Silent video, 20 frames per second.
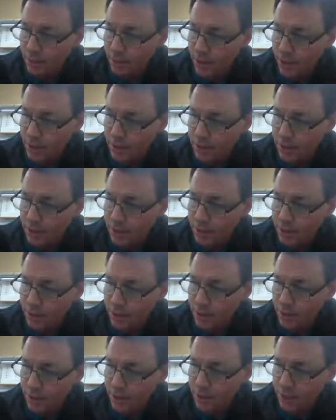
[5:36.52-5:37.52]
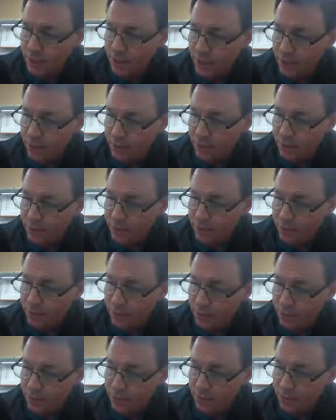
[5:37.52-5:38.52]
it's still going to be negative.
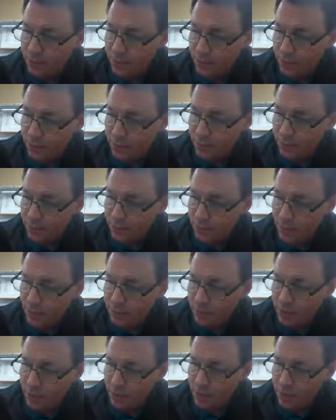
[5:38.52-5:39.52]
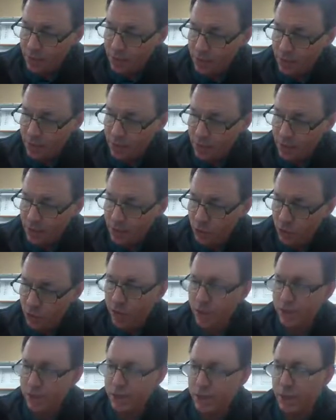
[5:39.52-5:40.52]
Negative
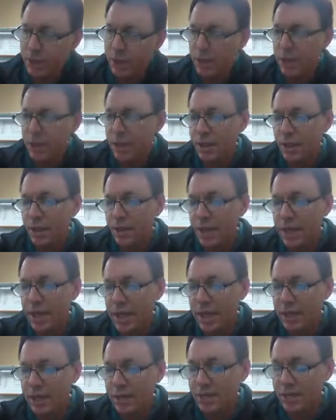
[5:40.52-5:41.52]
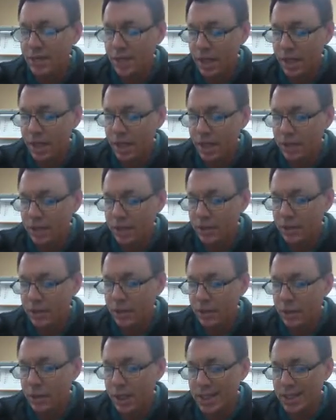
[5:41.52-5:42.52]
13/12. The negative sign,
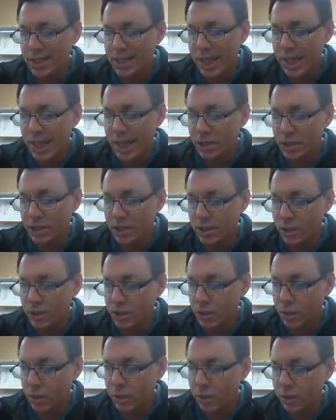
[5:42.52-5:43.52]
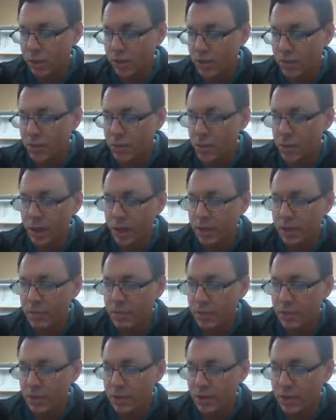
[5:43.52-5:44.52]
you can attach it to the 12, so I could have
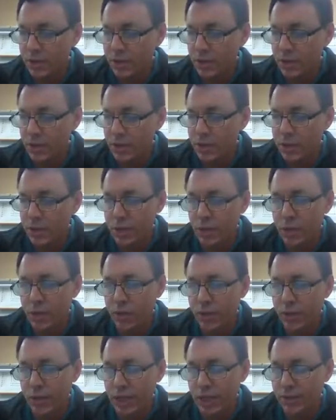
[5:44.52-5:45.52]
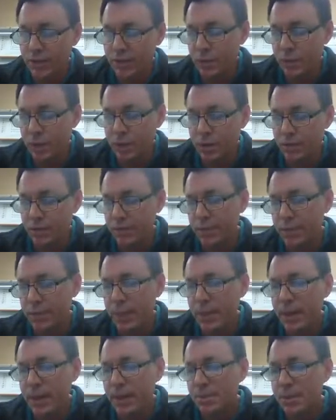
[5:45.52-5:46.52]
put this 13 over negative 12.
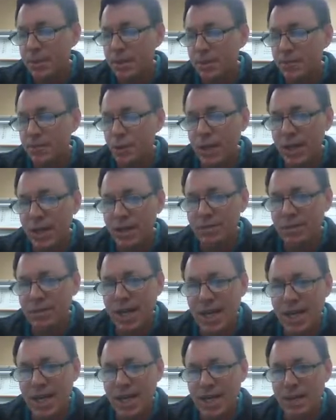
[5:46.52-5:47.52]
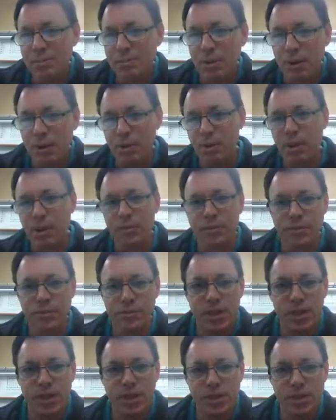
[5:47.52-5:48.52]
But if you have a part of a
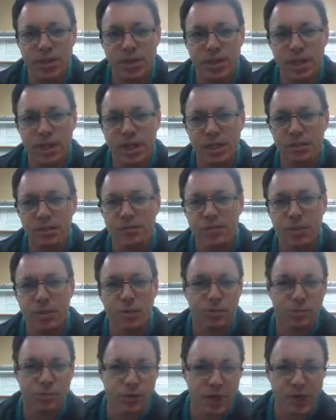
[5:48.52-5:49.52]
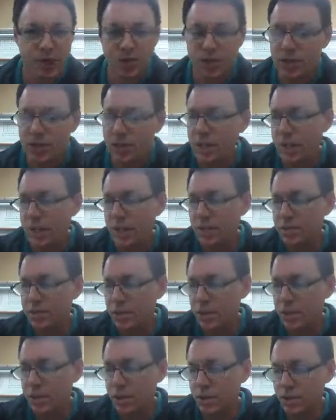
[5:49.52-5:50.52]
fraction that's negative, the whole fraction is negative. So
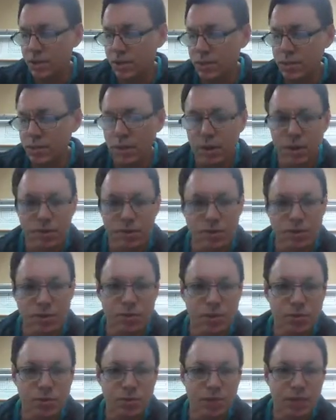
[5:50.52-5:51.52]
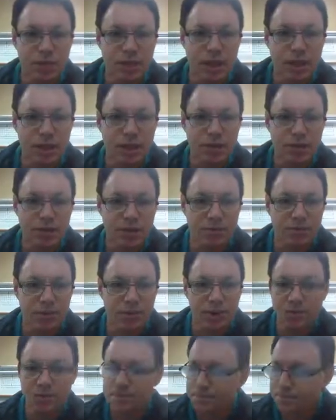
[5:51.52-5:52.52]
you can also just put the negative out
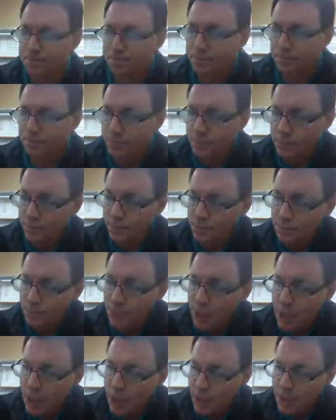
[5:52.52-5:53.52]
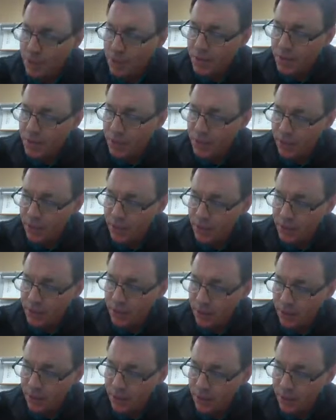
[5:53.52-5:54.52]
front. The secant
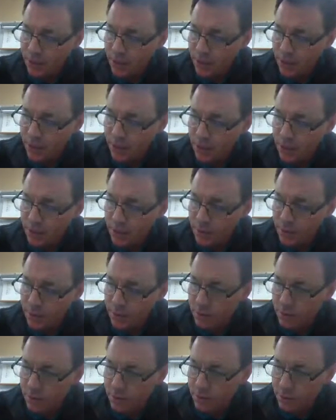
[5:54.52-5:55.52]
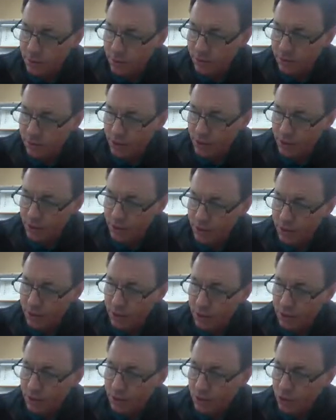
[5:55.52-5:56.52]
of theta
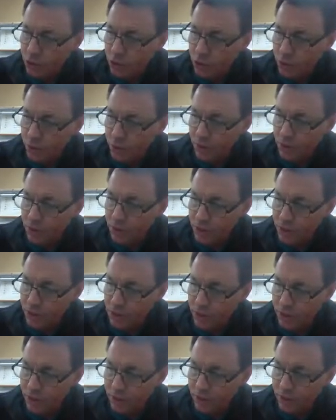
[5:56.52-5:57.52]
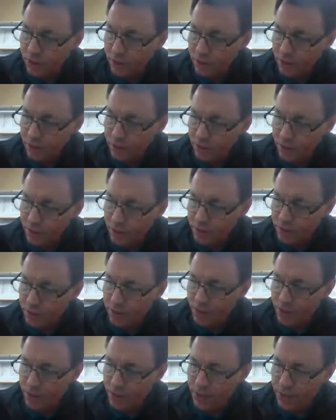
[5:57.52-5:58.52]
will be 13 over
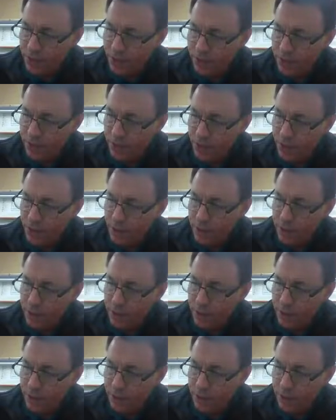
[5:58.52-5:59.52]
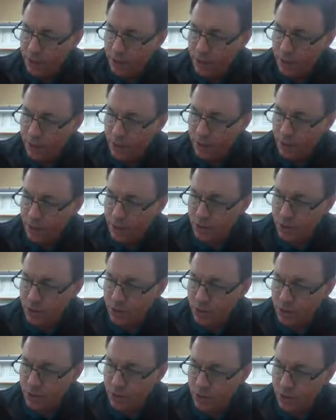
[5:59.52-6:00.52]
5, and the
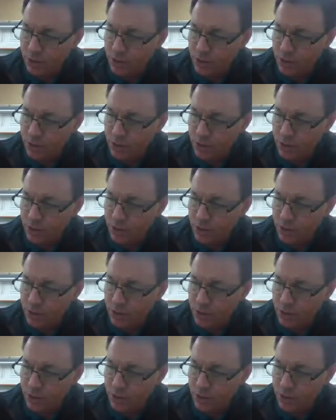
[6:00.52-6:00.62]
cotangent